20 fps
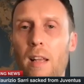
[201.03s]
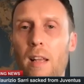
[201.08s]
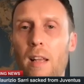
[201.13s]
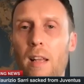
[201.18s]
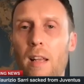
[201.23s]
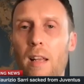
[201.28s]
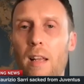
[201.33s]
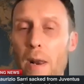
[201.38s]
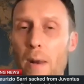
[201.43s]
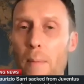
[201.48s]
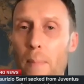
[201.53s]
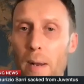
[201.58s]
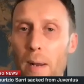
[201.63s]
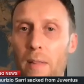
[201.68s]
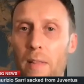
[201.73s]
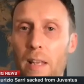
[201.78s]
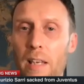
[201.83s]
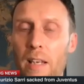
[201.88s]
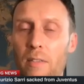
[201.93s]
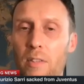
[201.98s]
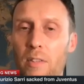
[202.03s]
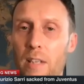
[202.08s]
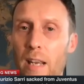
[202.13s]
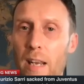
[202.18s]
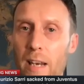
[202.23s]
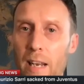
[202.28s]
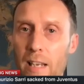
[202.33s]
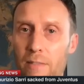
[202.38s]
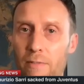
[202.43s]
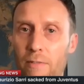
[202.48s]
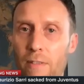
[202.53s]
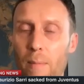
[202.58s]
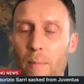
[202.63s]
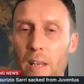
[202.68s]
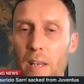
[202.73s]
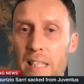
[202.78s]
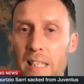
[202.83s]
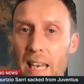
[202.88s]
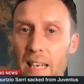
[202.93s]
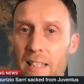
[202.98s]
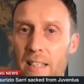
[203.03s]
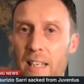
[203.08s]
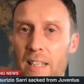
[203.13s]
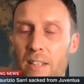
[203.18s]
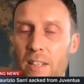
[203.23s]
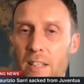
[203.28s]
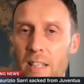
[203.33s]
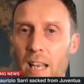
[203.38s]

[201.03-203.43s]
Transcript: And he made a big thing of saying his family, his ancestors